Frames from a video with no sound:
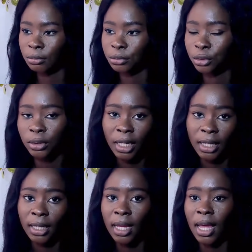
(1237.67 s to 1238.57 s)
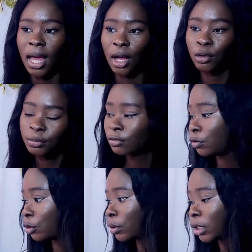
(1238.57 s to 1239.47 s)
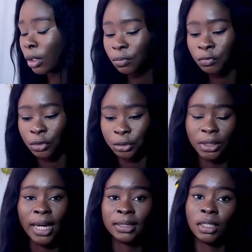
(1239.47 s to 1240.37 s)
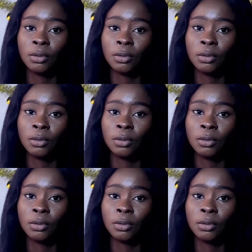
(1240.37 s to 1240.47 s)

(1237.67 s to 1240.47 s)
So yeah, I hope this video was helpful for you guys.